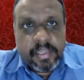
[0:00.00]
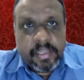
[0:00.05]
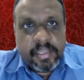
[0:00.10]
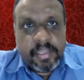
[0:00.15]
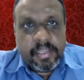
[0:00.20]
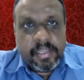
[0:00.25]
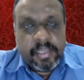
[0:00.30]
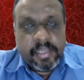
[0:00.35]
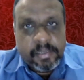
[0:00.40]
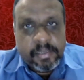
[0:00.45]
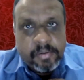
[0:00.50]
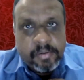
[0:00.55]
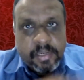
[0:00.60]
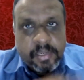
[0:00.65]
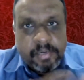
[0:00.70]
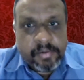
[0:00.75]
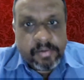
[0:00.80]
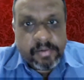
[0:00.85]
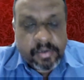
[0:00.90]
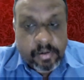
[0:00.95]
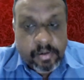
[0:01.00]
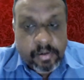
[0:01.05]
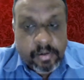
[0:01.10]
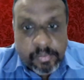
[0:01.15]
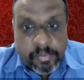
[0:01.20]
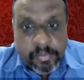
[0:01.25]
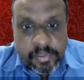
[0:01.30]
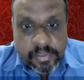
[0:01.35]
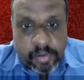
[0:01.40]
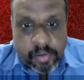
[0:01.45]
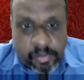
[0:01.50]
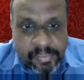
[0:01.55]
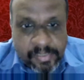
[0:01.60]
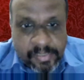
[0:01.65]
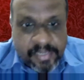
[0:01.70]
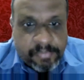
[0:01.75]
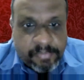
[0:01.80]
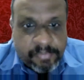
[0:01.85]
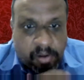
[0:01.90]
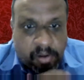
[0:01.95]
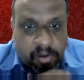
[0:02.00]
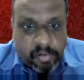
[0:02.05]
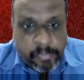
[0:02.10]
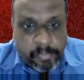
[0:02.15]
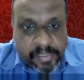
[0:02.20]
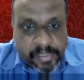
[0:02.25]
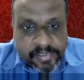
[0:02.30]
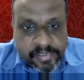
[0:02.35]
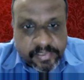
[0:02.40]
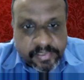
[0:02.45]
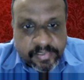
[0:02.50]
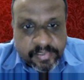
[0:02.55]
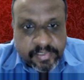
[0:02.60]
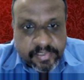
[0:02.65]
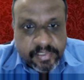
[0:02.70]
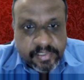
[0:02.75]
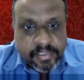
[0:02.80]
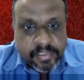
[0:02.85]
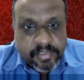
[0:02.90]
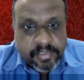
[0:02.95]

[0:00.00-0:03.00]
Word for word: in, in no, normally our patients here,